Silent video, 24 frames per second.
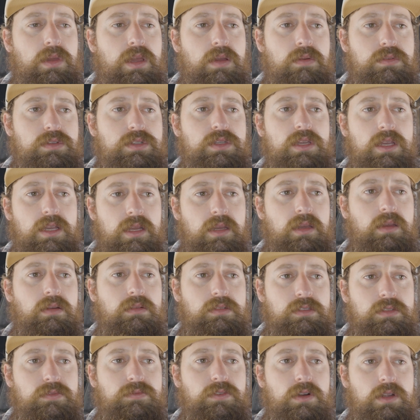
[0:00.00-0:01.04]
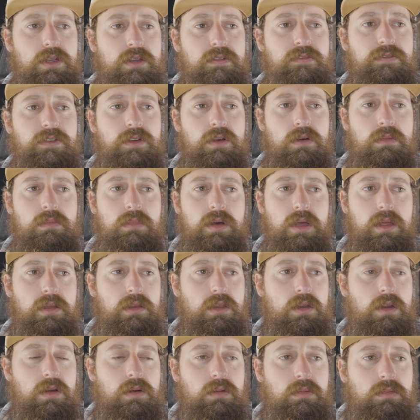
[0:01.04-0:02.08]
It was fun to film, but
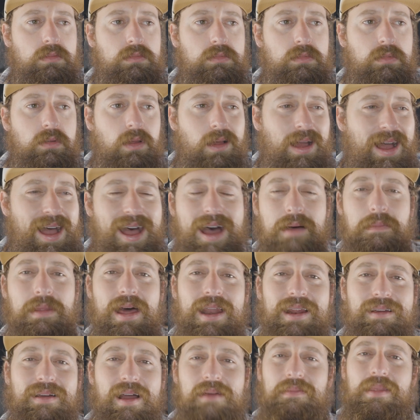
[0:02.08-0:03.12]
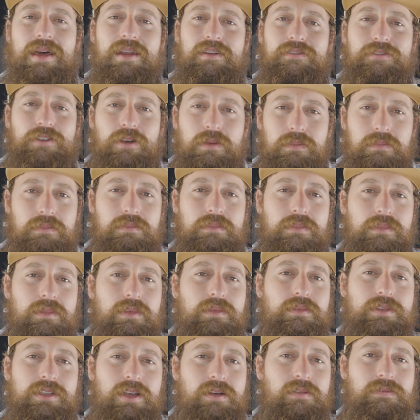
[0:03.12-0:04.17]
you know, I'm not a
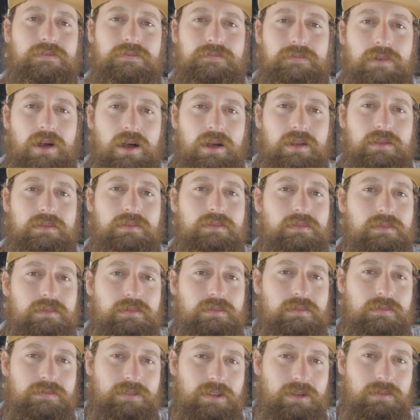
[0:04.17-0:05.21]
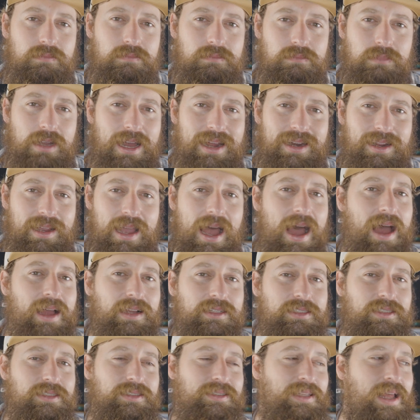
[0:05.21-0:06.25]
self-hunt film kind of guy.
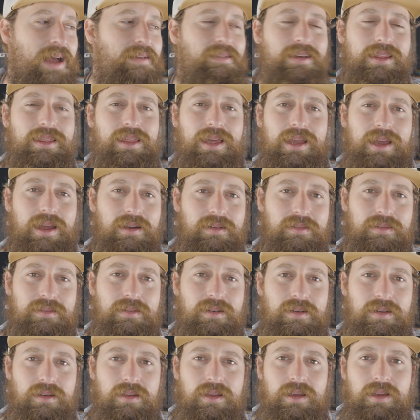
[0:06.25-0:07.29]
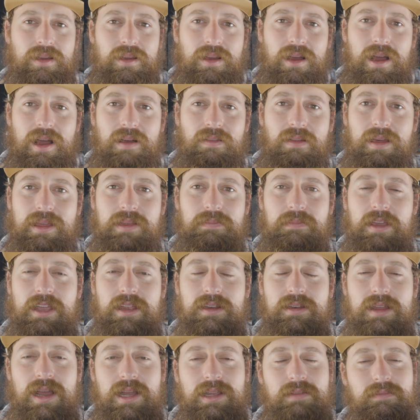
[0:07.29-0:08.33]
It's just not my thing. I like
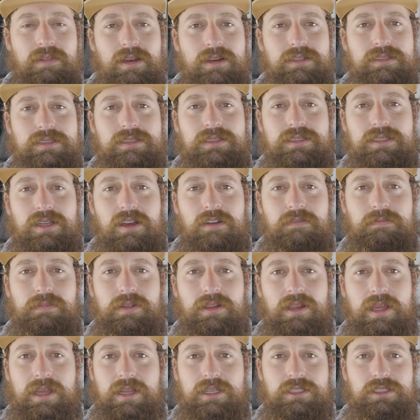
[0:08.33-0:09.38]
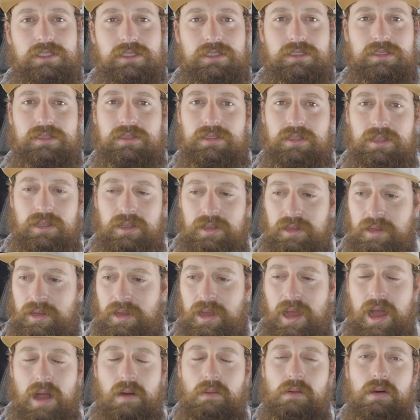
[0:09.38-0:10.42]
making documentaries and stuff, but like, it's just,
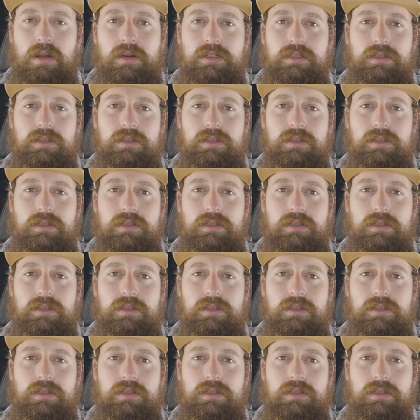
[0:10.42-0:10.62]
I